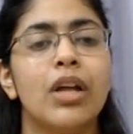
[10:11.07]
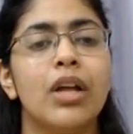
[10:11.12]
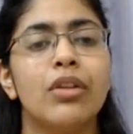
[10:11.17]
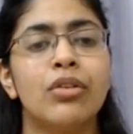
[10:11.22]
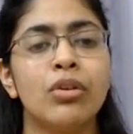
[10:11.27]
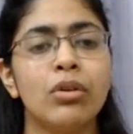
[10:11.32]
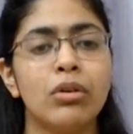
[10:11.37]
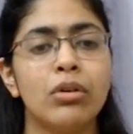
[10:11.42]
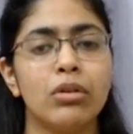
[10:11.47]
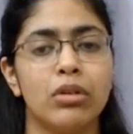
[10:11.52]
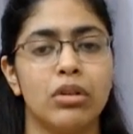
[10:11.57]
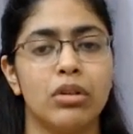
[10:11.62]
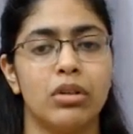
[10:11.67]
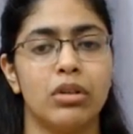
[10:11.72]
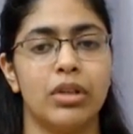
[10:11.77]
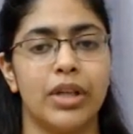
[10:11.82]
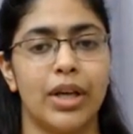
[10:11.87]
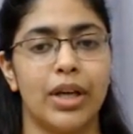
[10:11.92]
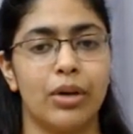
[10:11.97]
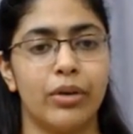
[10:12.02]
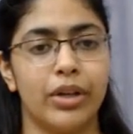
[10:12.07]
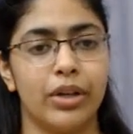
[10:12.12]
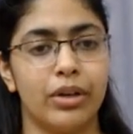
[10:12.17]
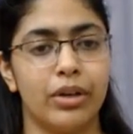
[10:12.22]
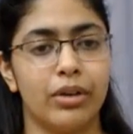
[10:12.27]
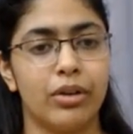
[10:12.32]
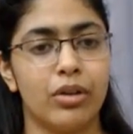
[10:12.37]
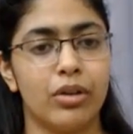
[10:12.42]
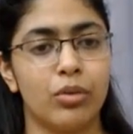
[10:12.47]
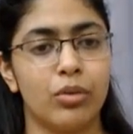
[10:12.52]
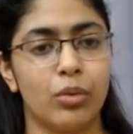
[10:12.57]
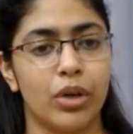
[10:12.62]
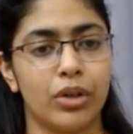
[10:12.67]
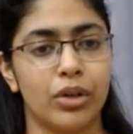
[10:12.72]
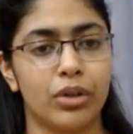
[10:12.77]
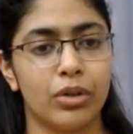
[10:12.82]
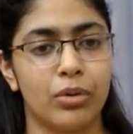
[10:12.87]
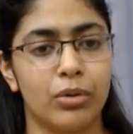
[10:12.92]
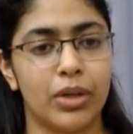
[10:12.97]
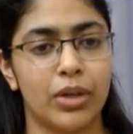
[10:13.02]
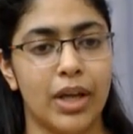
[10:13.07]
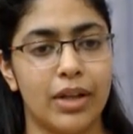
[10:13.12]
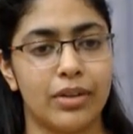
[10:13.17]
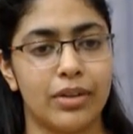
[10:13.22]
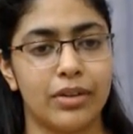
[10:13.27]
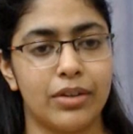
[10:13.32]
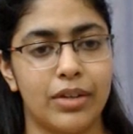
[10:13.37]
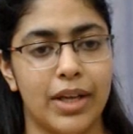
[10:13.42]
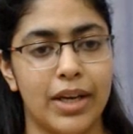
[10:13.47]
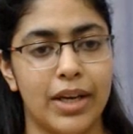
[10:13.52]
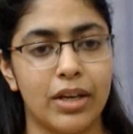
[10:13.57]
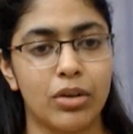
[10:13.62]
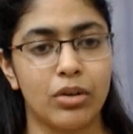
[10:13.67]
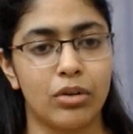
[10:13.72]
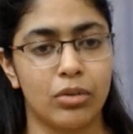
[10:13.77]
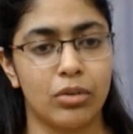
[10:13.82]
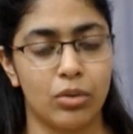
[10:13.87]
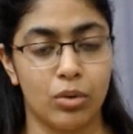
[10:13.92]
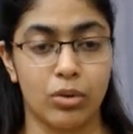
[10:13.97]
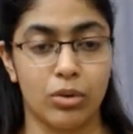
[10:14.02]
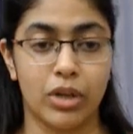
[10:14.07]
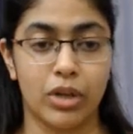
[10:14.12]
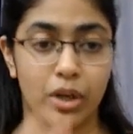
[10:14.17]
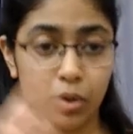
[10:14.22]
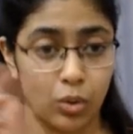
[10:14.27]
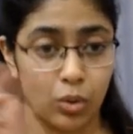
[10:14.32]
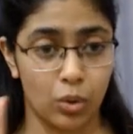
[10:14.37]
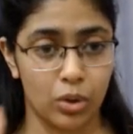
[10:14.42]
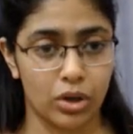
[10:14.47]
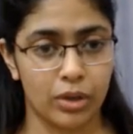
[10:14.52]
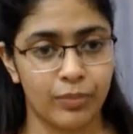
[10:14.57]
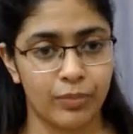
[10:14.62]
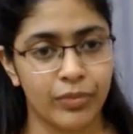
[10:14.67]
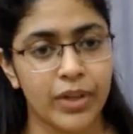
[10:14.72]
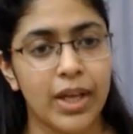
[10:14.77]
So now here is what the court has said, quote unquote.